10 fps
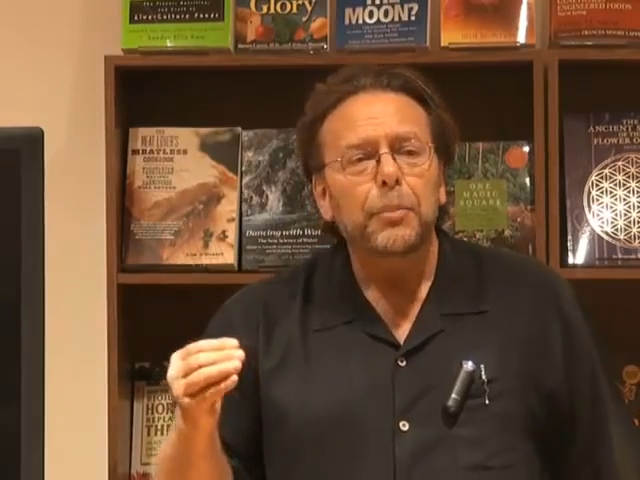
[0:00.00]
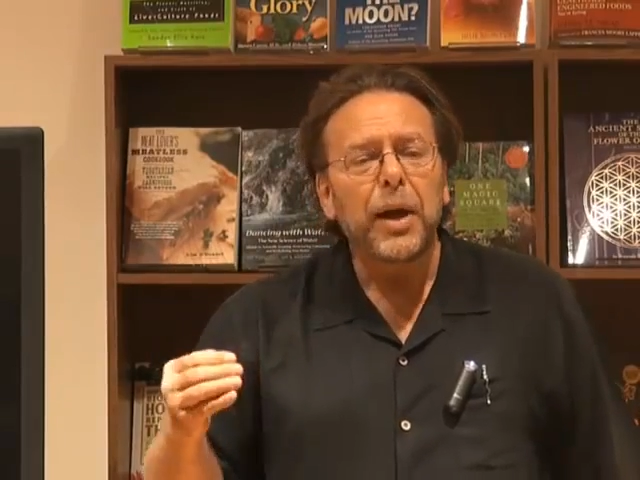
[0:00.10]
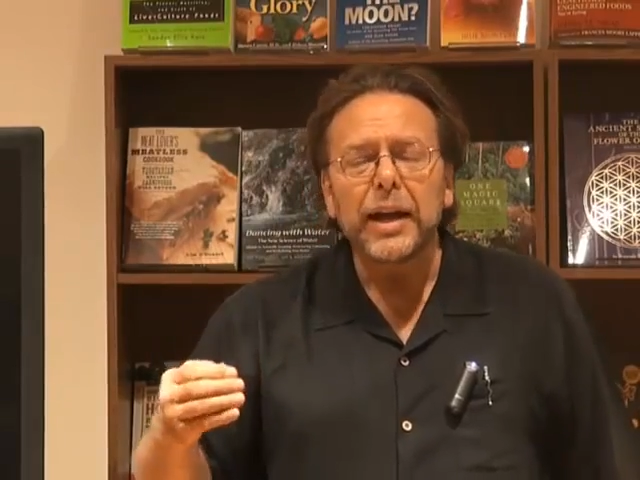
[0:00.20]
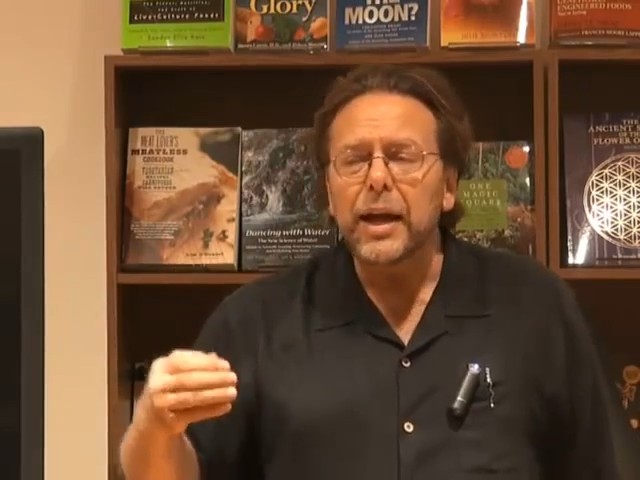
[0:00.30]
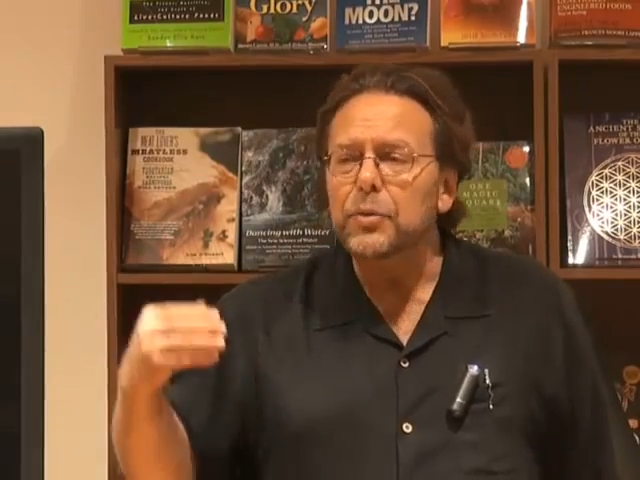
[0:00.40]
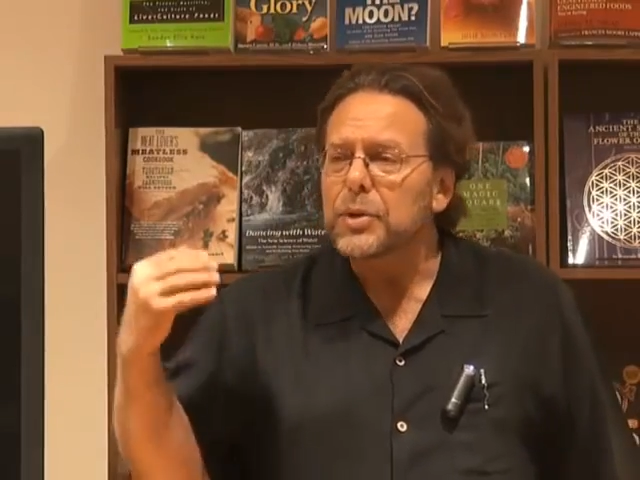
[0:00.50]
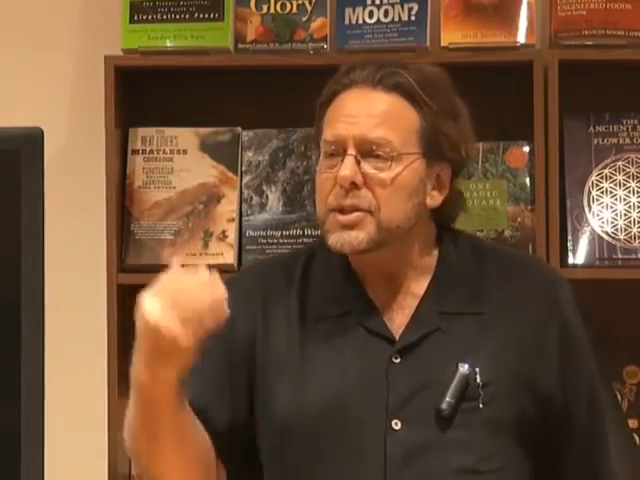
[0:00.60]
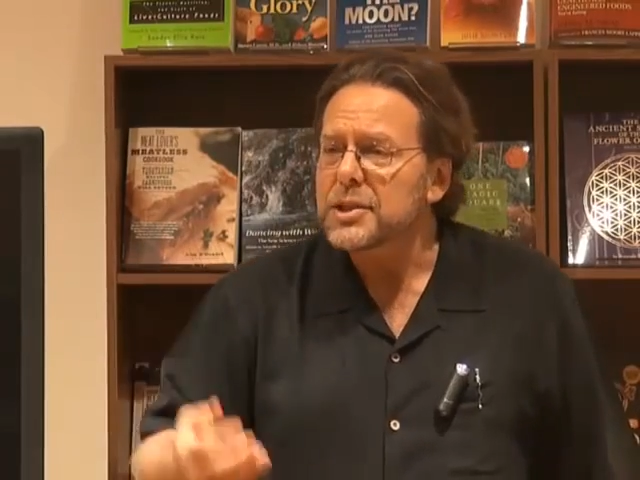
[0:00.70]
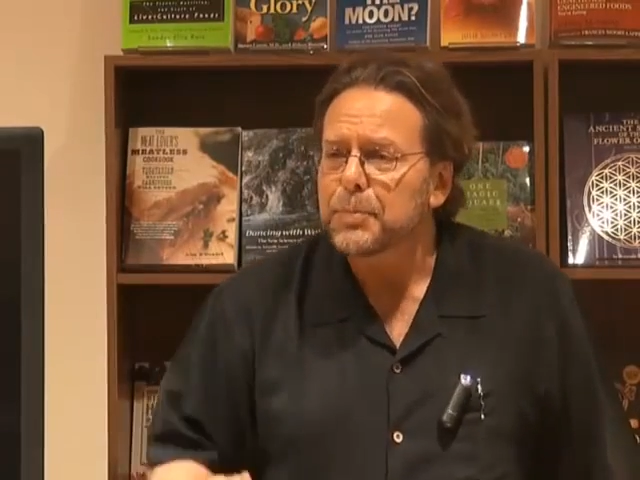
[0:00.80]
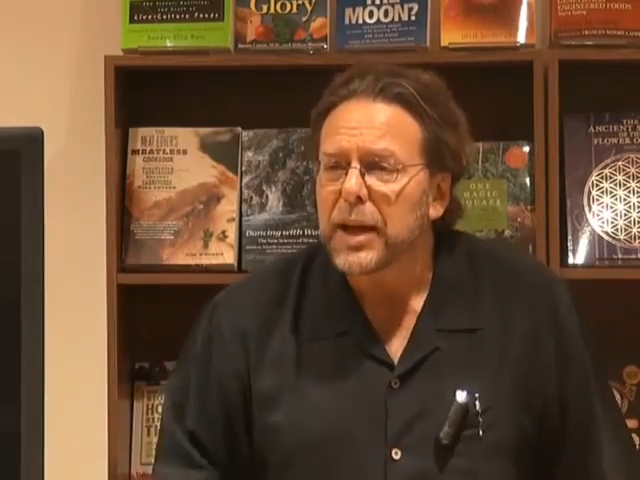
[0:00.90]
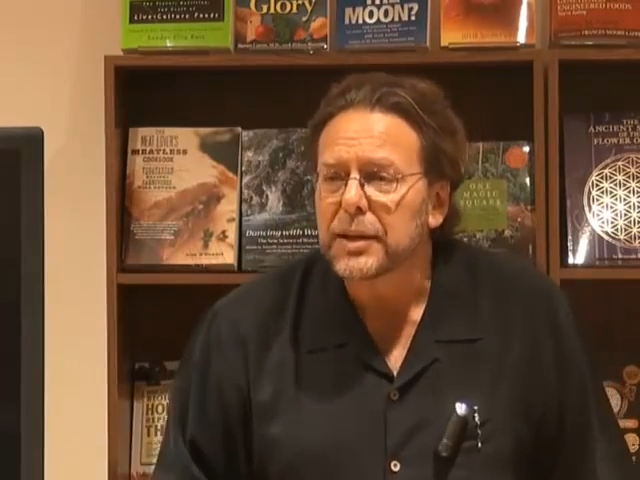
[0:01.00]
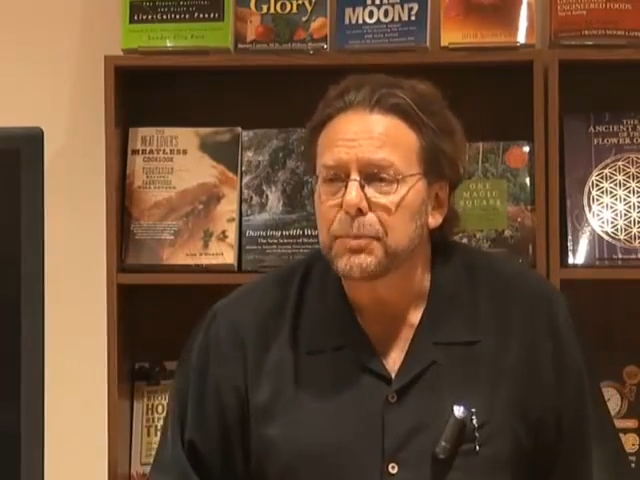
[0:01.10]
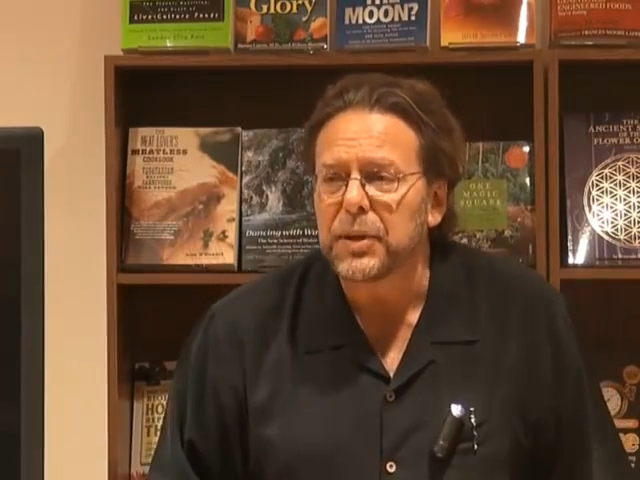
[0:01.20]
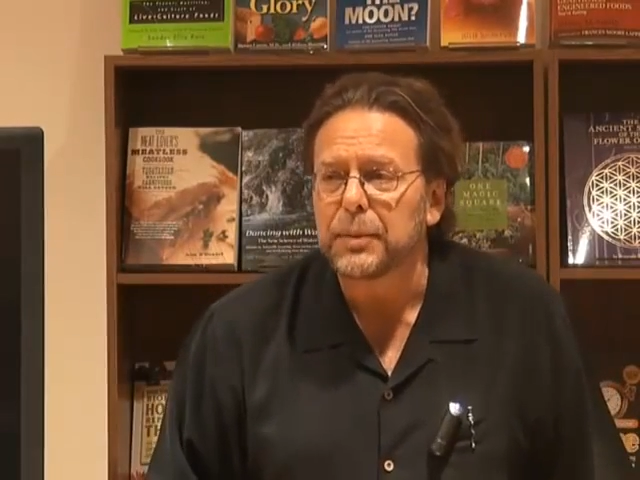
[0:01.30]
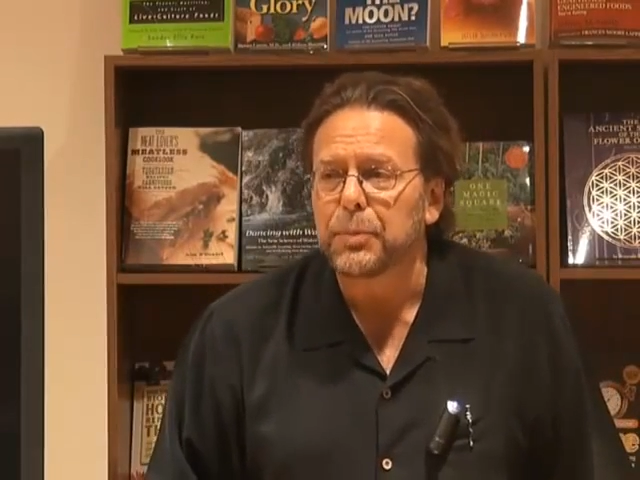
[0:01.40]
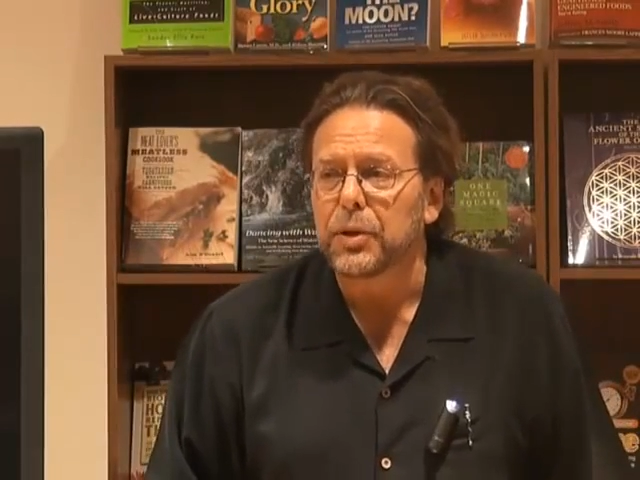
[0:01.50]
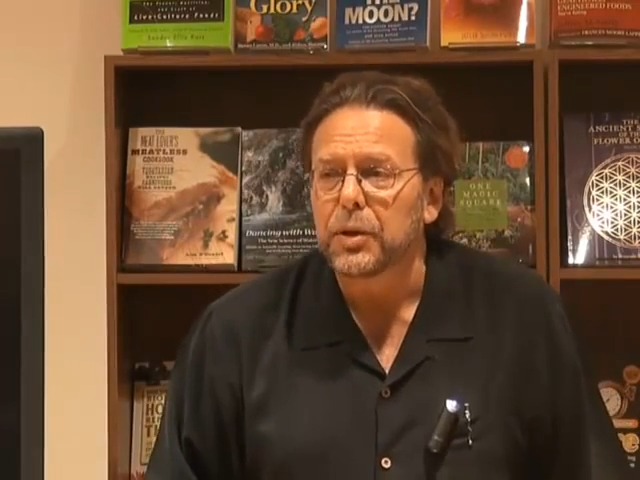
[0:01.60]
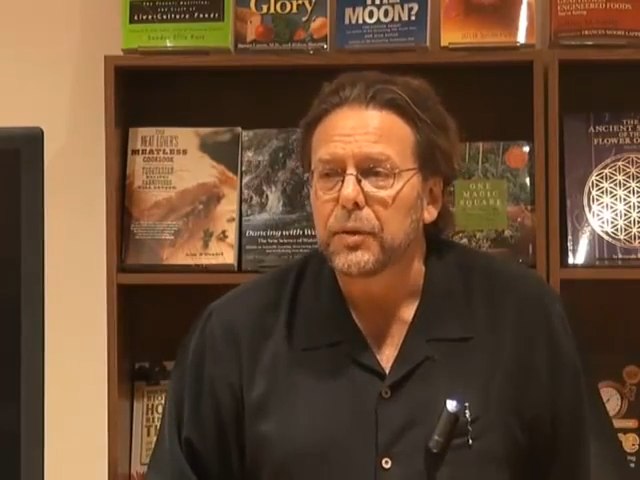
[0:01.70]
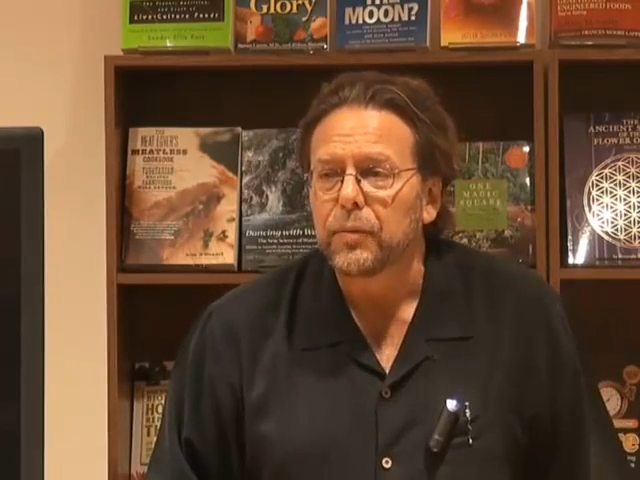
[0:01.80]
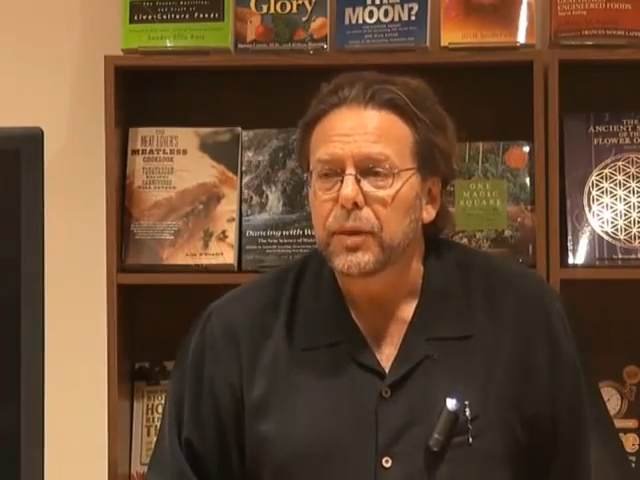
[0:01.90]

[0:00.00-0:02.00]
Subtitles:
By God, respect the people.